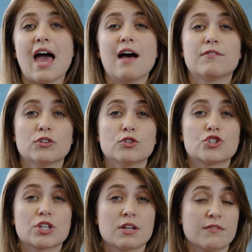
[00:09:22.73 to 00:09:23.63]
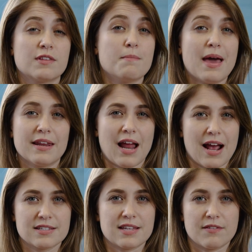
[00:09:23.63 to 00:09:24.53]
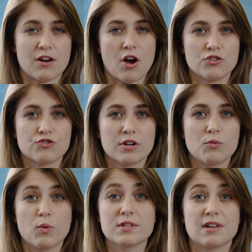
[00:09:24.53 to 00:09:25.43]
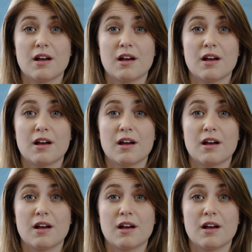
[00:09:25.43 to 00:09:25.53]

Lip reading: the evolution of the Medit i700 was